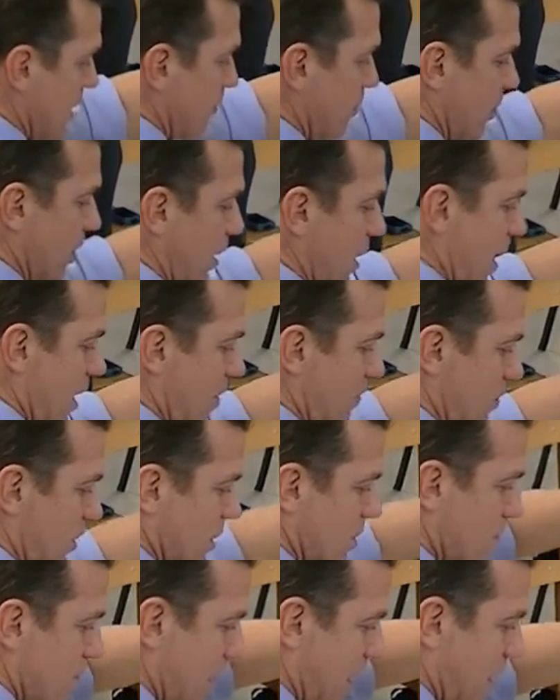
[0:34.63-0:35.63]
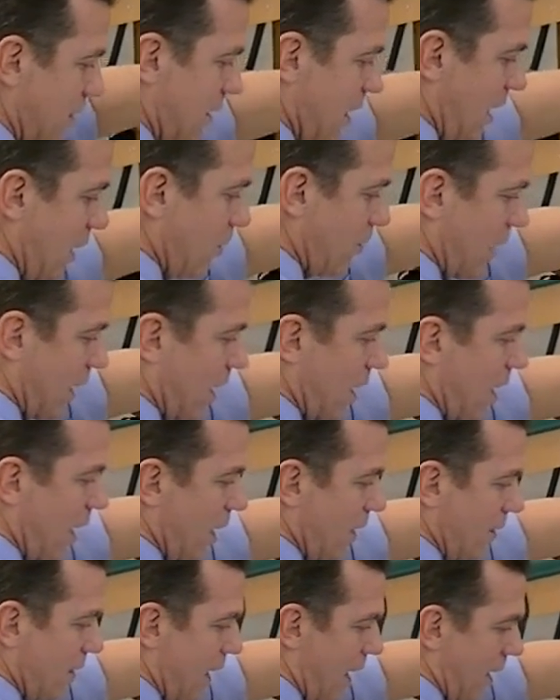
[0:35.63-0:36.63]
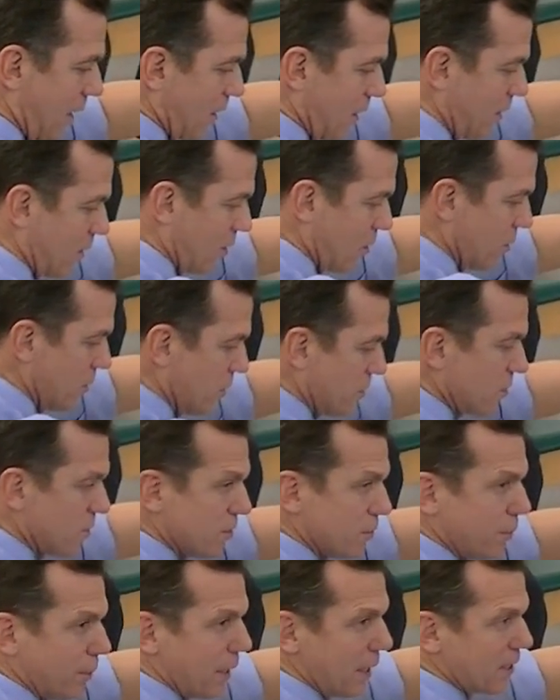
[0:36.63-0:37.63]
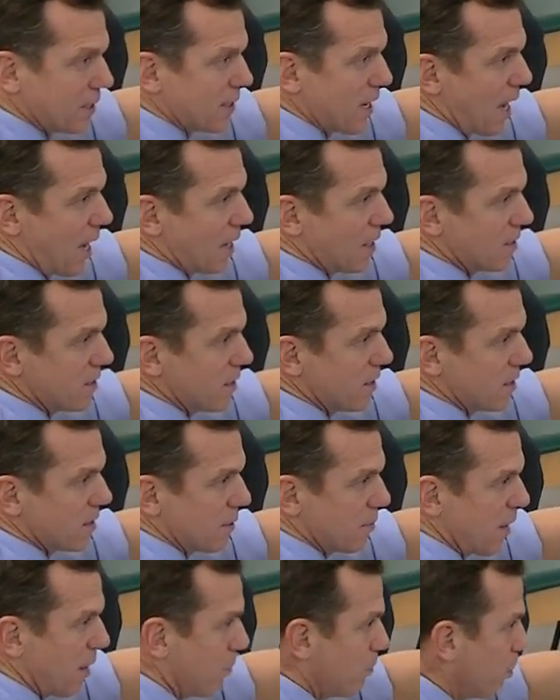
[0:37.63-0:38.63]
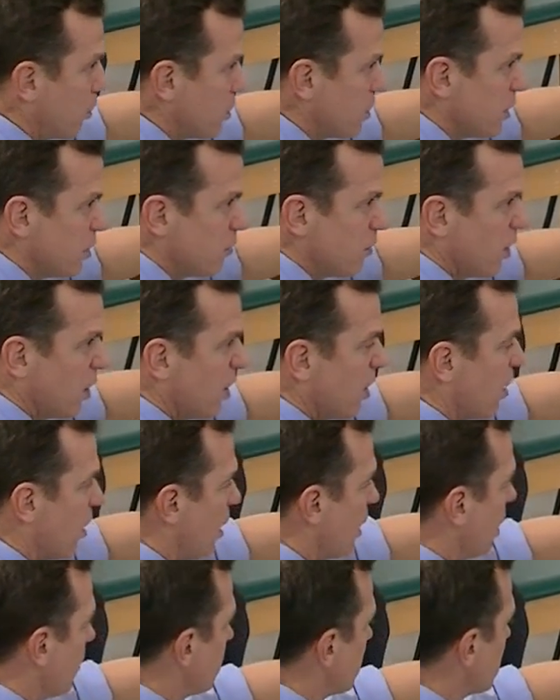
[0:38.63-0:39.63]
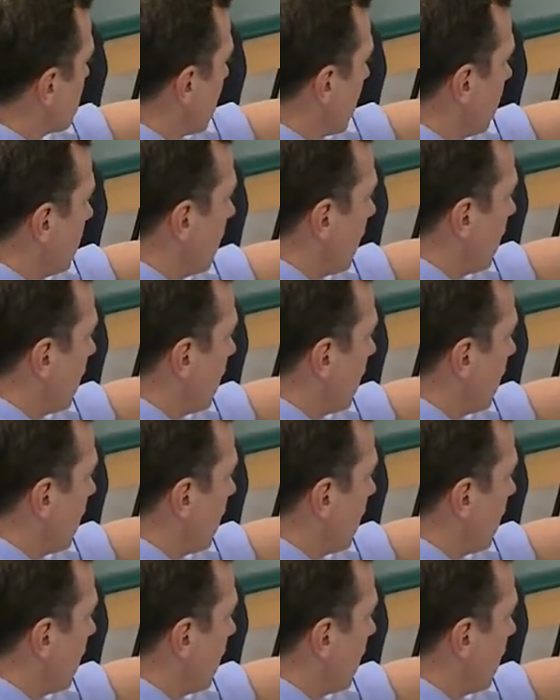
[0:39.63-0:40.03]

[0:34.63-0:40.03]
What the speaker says: I'm going to kind of just maintain my contact at those PSI ICs. I'm not pushing really hard. I'm just kind of